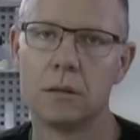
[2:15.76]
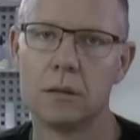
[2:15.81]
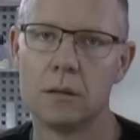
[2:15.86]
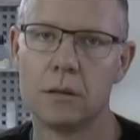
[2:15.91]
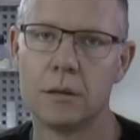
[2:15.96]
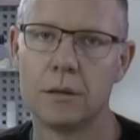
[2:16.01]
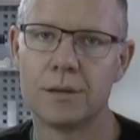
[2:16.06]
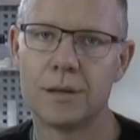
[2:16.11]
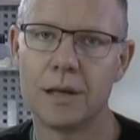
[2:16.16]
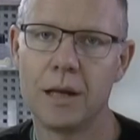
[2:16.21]

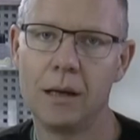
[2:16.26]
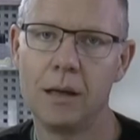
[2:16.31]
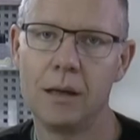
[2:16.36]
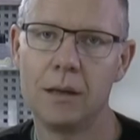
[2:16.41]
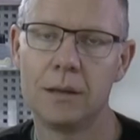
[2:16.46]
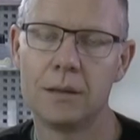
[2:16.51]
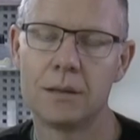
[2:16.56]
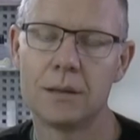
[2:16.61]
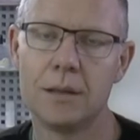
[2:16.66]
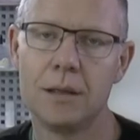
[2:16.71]
The
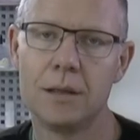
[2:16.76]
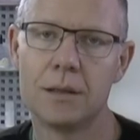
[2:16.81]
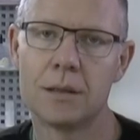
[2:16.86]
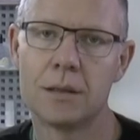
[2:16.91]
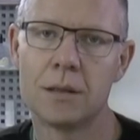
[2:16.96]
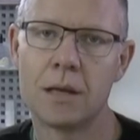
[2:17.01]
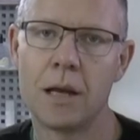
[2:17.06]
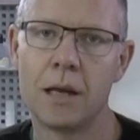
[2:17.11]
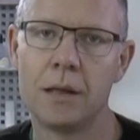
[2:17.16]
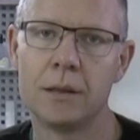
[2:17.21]
sailing
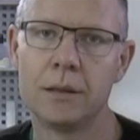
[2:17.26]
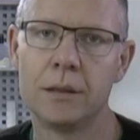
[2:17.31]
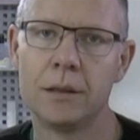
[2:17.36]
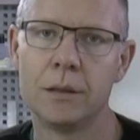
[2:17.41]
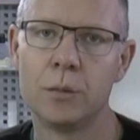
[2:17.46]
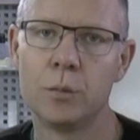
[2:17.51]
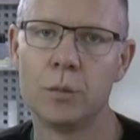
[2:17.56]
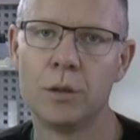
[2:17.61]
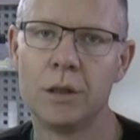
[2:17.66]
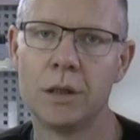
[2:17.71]
season
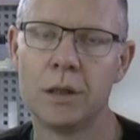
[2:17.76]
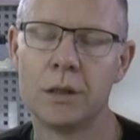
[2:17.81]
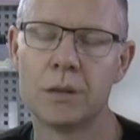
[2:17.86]
ended with a